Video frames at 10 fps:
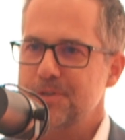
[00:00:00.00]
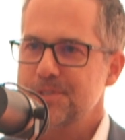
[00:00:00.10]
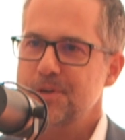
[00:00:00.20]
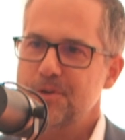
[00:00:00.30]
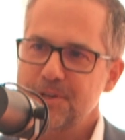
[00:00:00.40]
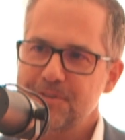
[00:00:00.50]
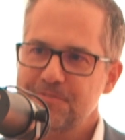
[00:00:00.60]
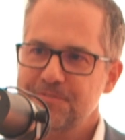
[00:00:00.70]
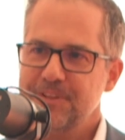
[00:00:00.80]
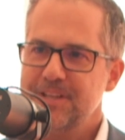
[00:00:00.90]
So in a
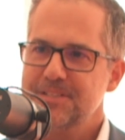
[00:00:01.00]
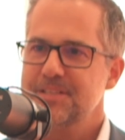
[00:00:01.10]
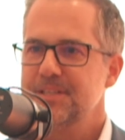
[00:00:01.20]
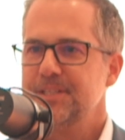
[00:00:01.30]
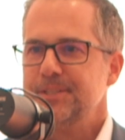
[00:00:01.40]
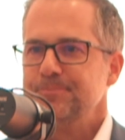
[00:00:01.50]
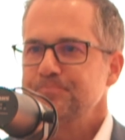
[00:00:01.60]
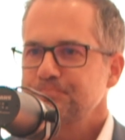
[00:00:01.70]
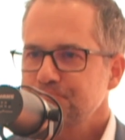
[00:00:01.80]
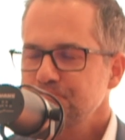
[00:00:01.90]
Flint
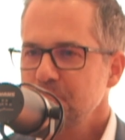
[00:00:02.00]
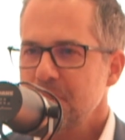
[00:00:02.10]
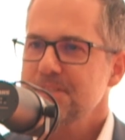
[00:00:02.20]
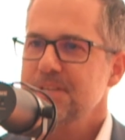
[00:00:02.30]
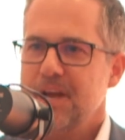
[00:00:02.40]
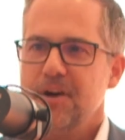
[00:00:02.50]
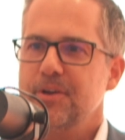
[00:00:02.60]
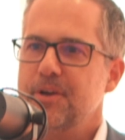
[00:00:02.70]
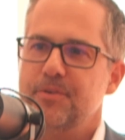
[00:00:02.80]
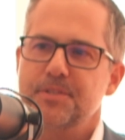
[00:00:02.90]

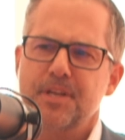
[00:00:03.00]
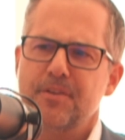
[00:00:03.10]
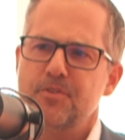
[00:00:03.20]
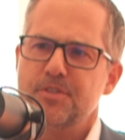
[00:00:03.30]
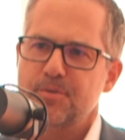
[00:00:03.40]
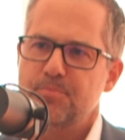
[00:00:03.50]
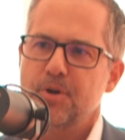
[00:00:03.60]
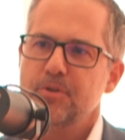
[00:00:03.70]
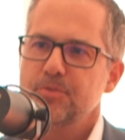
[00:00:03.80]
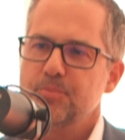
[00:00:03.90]
scenario, instead of using
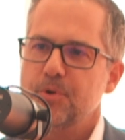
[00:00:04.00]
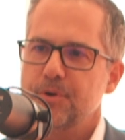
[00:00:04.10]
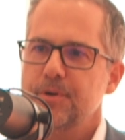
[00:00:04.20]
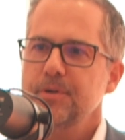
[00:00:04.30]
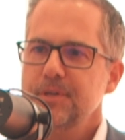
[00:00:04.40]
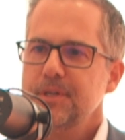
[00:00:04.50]
bottled water,